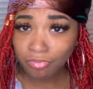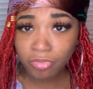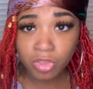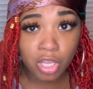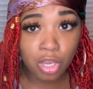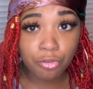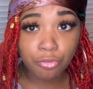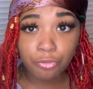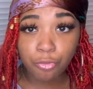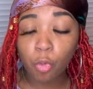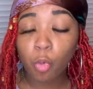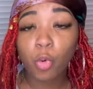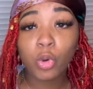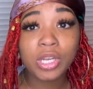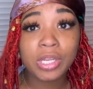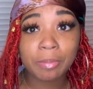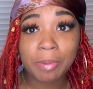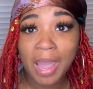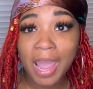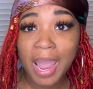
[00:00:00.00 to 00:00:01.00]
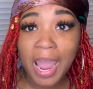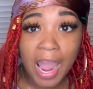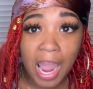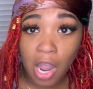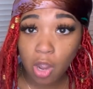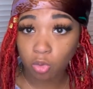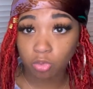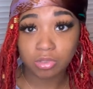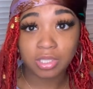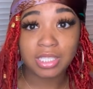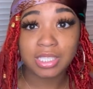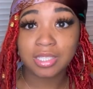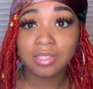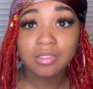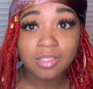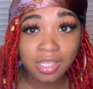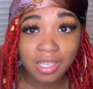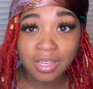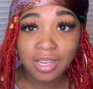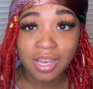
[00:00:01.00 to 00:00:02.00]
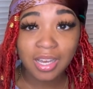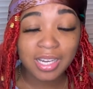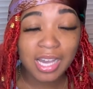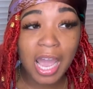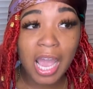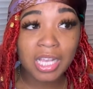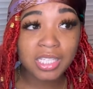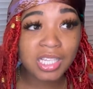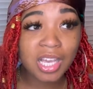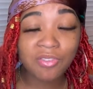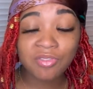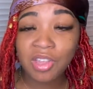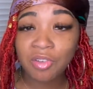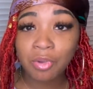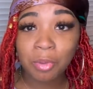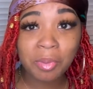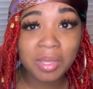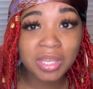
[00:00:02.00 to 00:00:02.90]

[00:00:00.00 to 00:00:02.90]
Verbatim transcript: 40 pounds. Guys, I've never been